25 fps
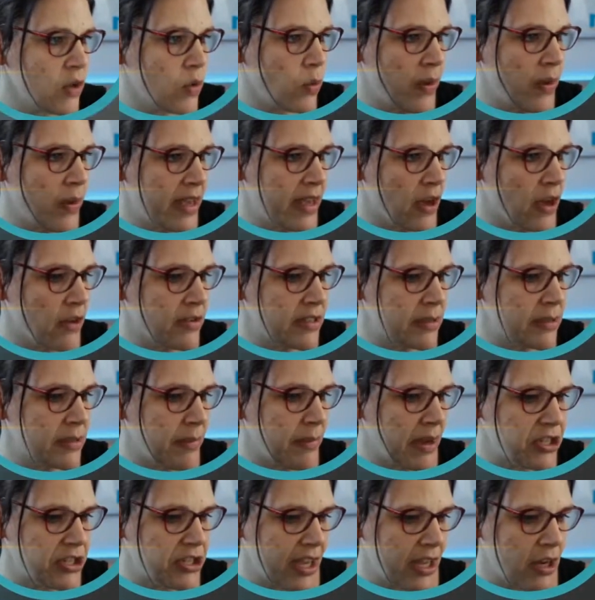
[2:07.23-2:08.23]
we go to my
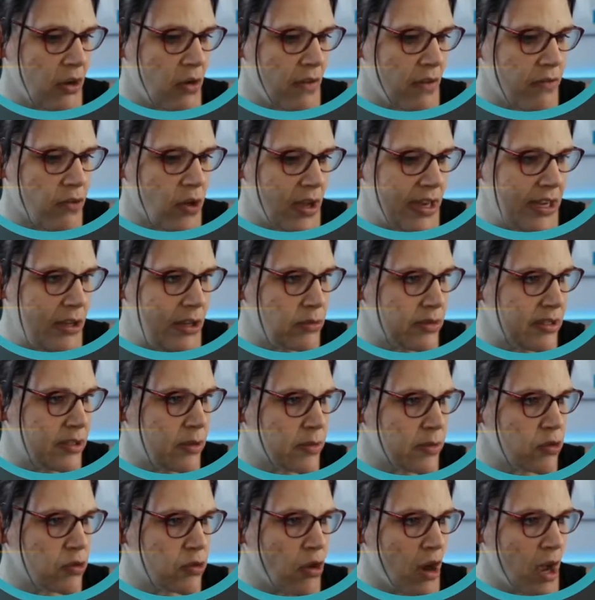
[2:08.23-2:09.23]
channel. I've got a little
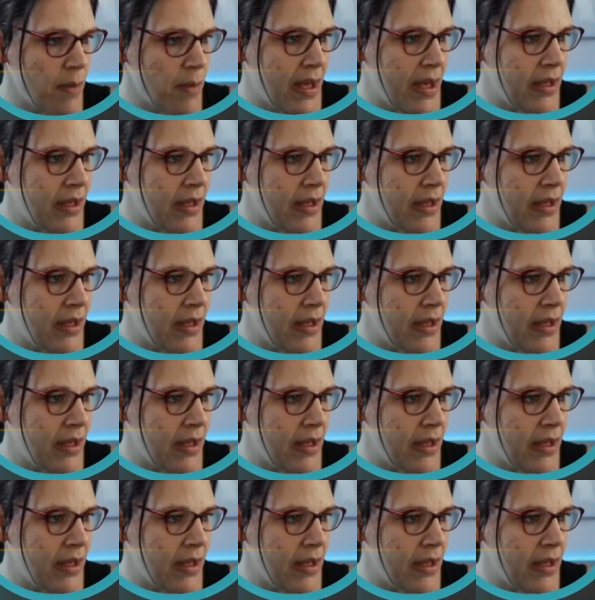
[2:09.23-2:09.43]
subscriber